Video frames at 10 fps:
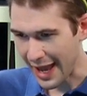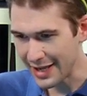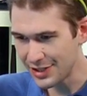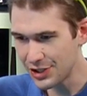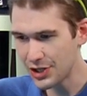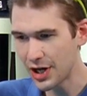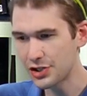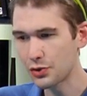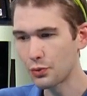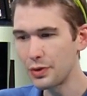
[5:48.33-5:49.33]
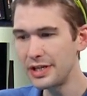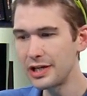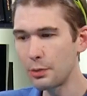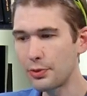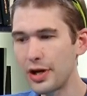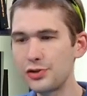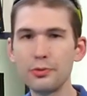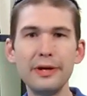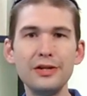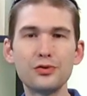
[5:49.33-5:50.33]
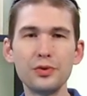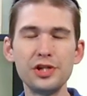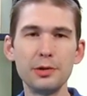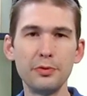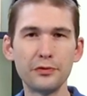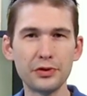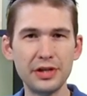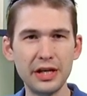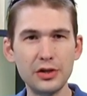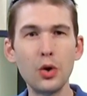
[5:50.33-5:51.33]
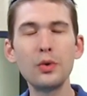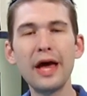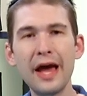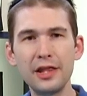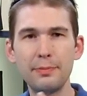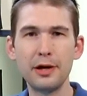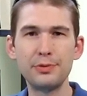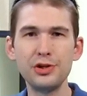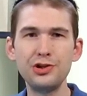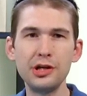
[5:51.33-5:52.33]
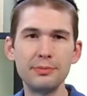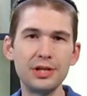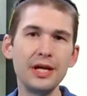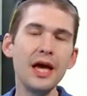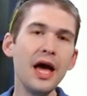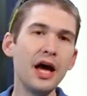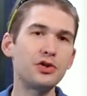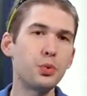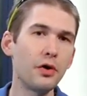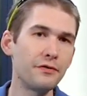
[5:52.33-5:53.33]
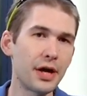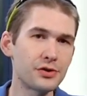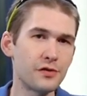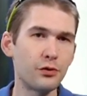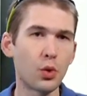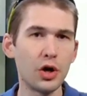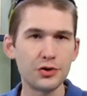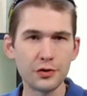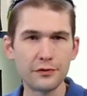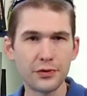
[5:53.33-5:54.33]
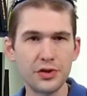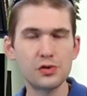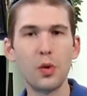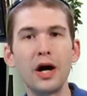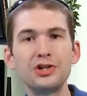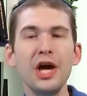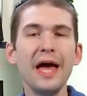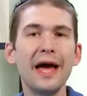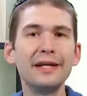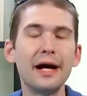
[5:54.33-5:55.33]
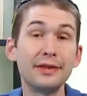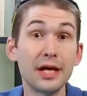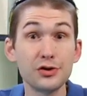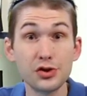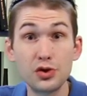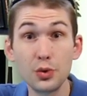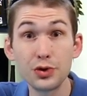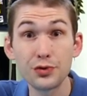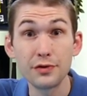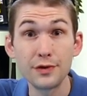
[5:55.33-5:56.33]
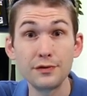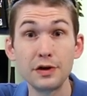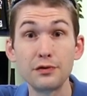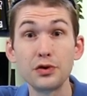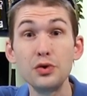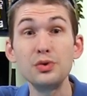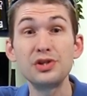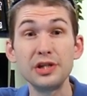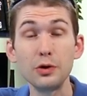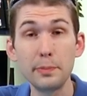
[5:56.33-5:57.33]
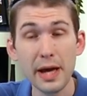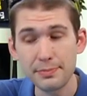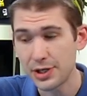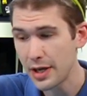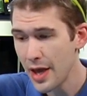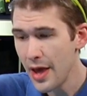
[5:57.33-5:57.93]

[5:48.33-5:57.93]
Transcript: As discussed, retail price remains reasonable for the Daytona and the Pepsi GMT at 12400 for this watch and 9250 for the new steel Pepsi.